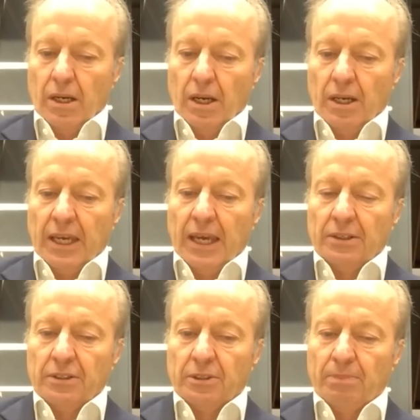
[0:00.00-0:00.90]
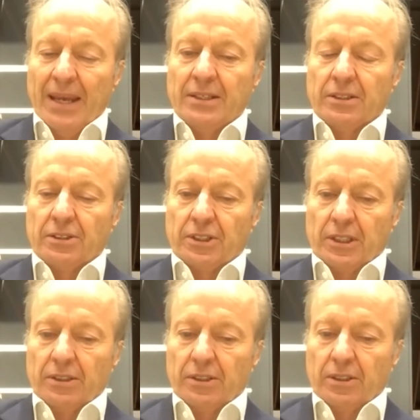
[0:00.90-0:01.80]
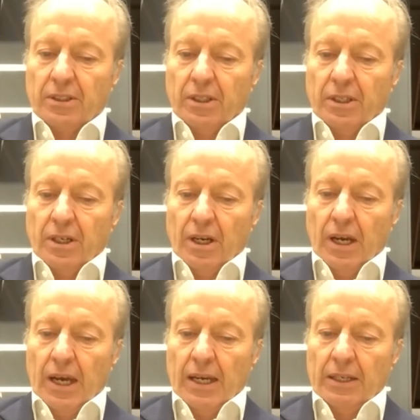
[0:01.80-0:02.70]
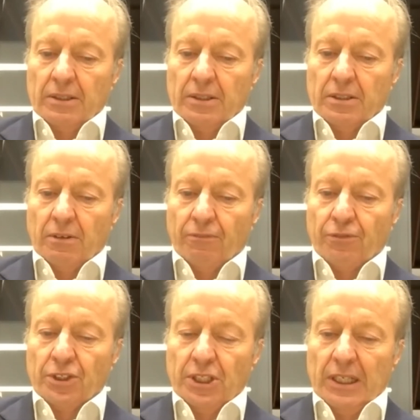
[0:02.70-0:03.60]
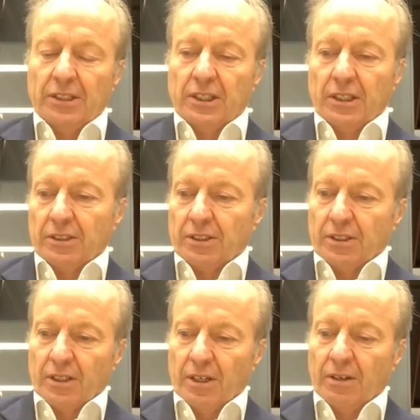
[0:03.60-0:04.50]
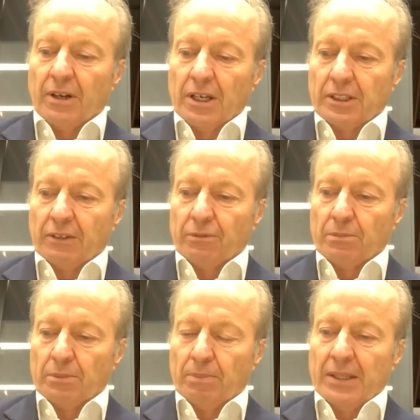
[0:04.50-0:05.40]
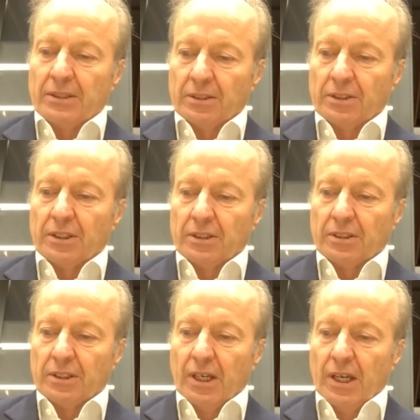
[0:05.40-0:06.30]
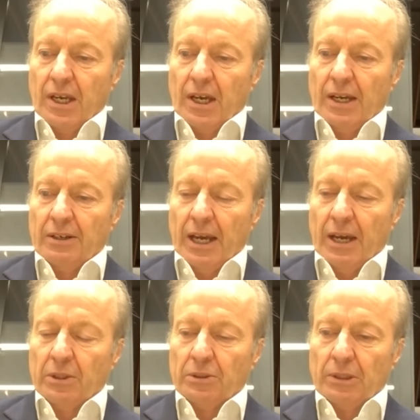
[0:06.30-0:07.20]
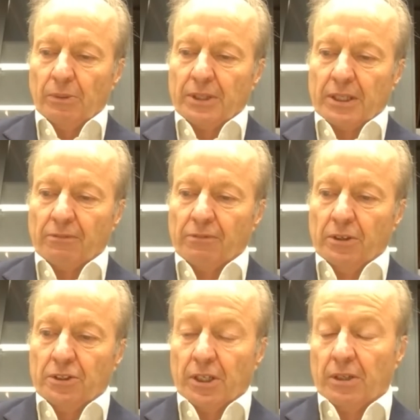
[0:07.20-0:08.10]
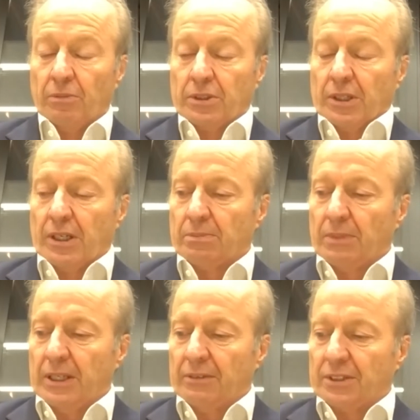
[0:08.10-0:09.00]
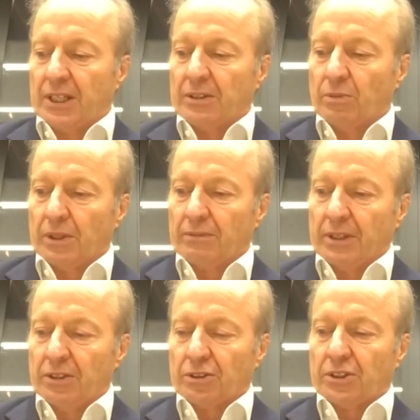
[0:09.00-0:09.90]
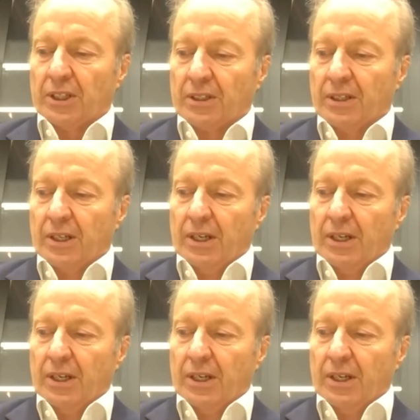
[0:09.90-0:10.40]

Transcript: again, dependencies and fragilities arising from dependencies and how you deal with that in future. And as many have said, one of the interesting